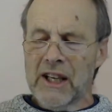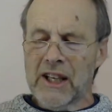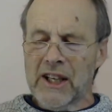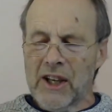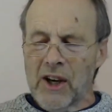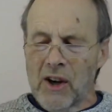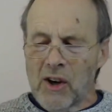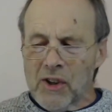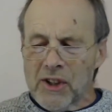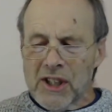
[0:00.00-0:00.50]

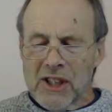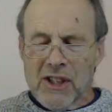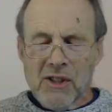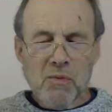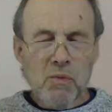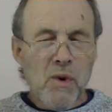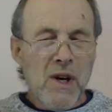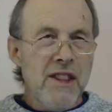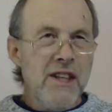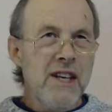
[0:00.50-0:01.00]
God is
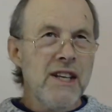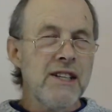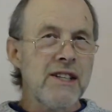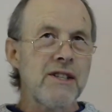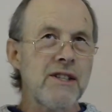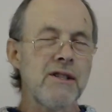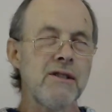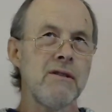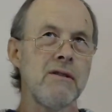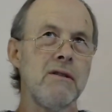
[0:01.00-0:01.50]
with
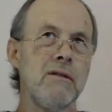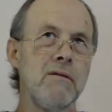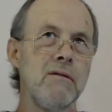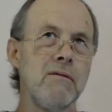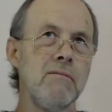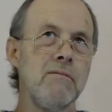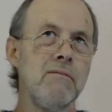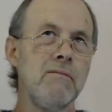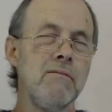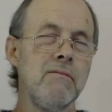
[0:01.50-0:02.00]
us.
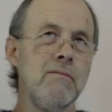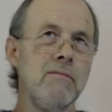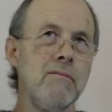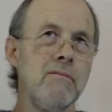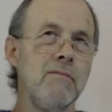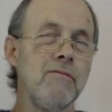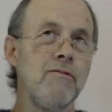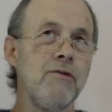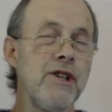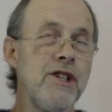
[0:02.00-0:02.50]

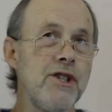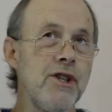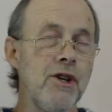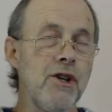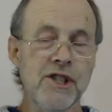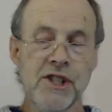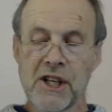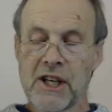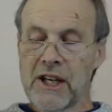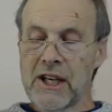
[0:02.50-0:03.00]

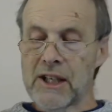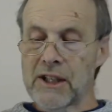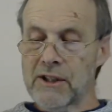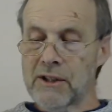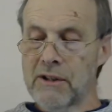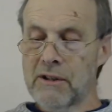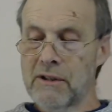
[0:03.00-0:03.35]
Rejoice in it.